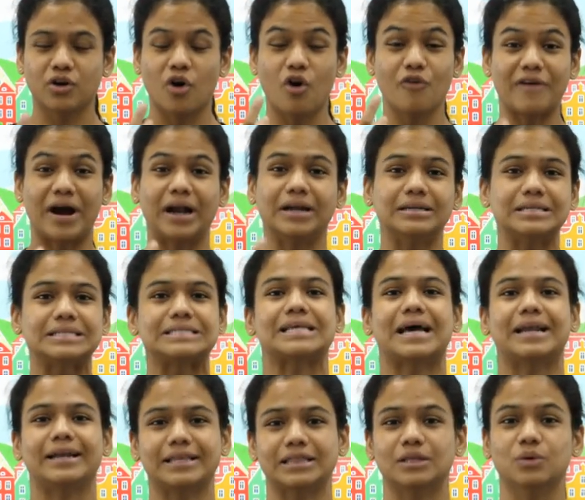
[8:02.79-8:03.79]
of
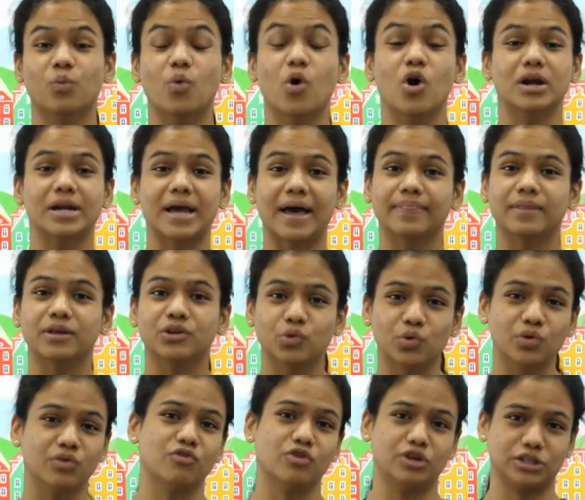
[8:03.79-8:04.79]
understanding the world and the
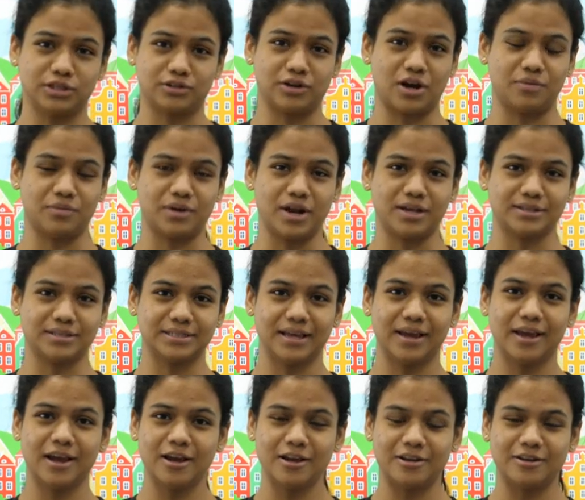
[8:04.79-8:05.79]
universe around us,
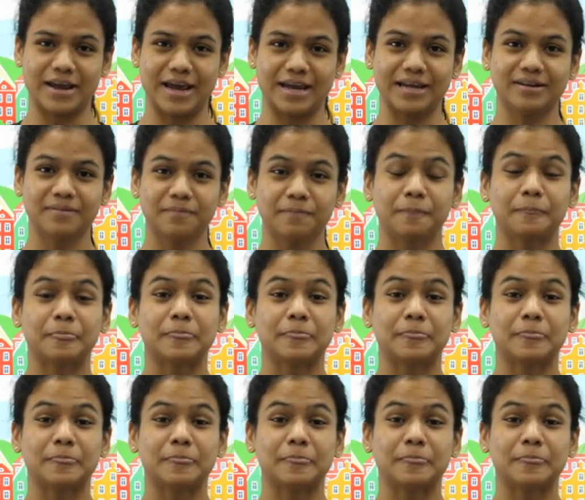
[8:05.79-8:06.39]
right?